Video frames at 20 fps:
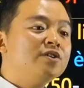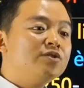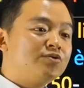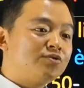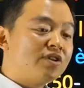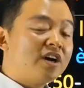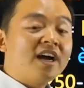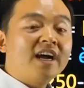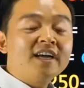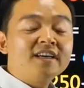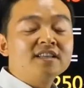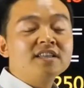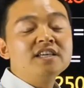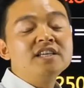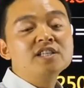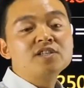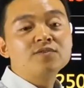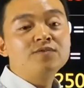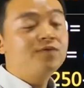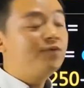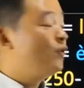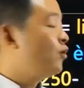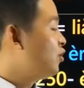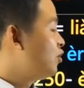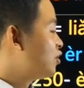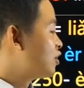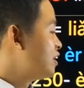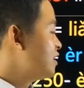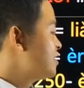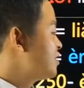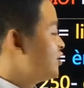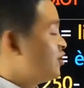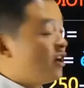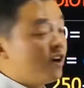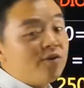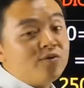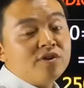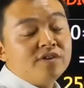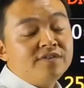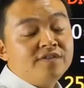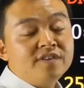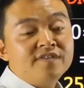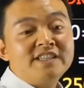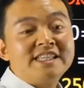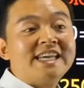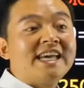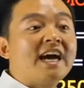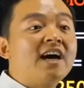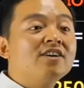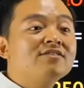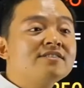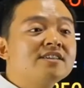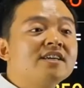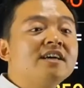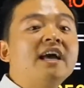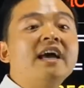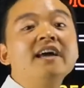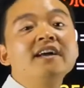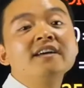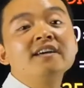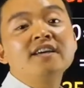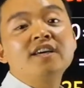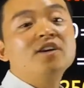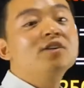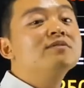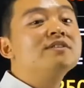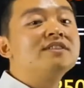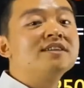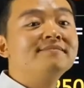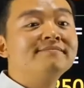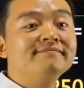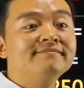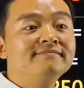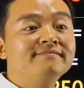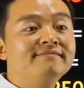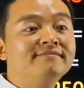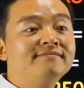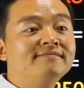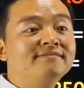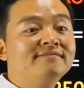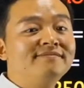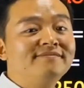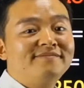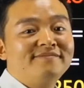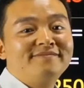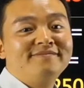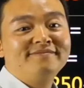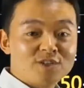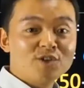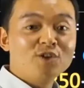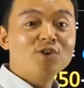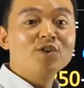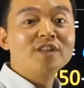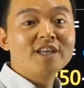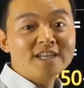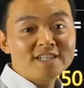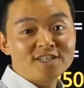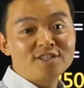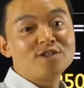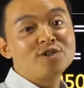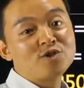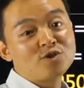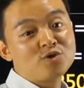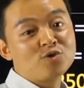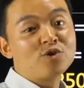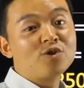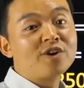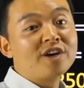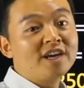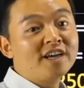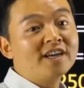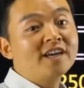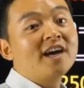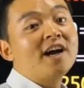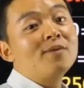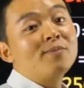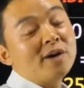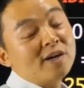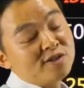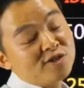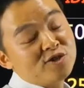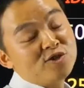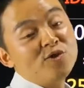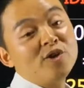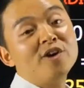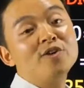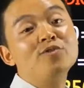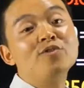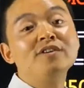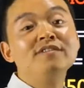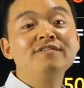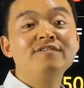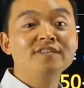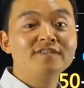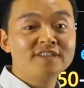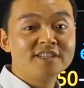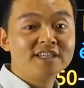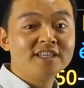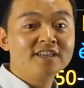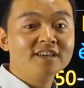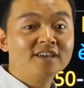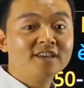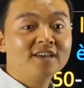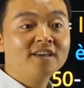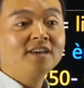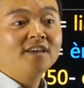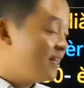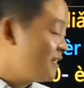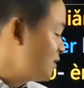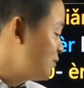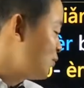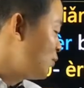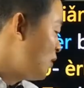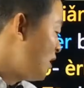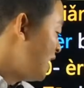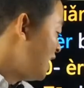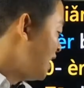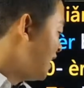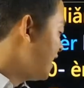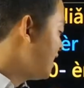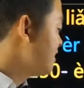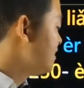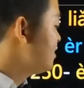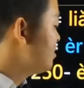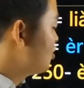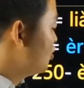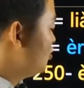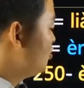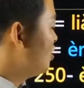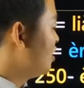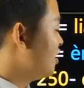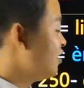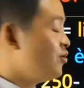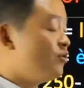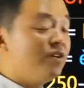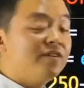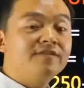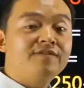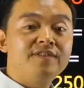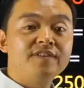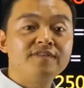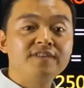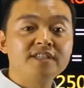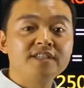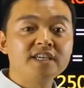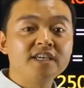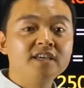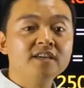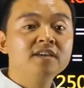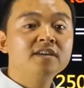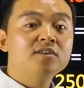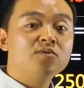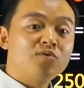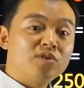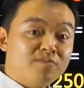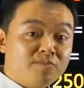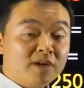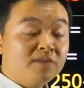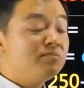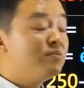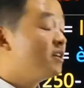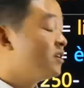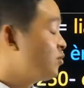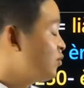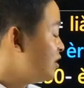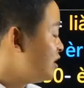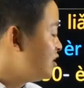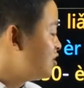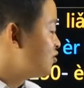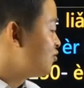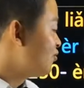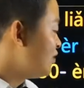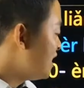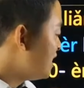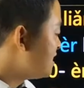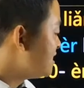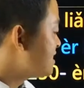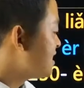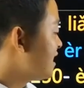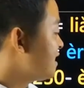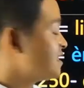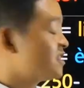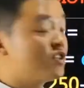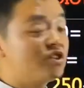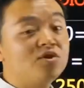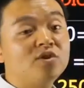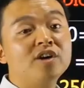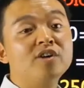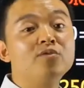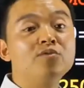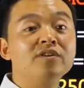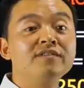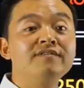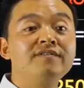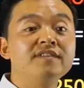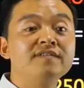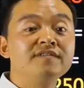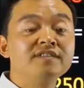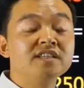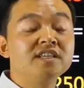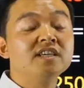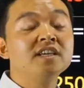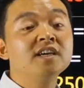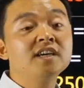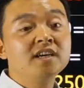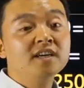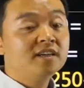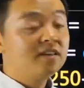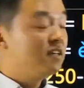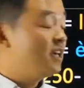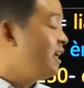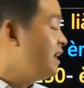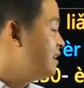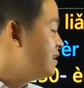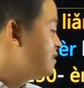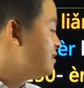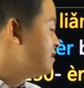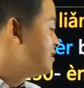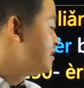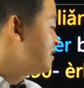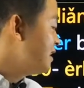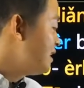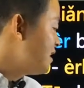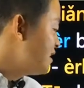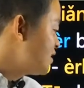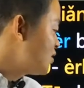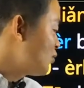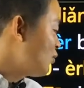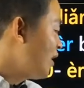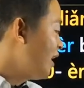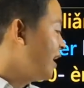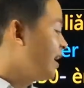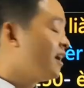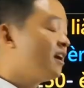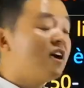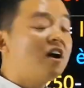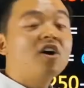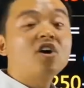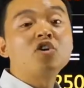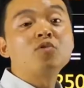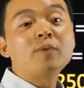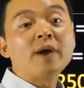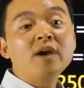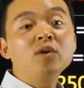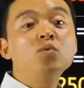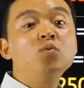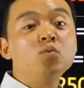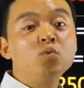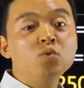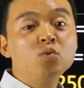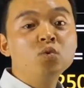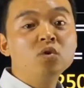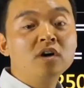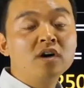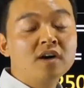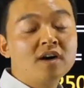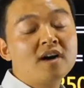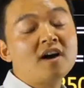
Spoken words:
drag these 4 250 out and kill them. So that's the story about 250. That's why 250, remember, we need to read it as 250 in this way. 250.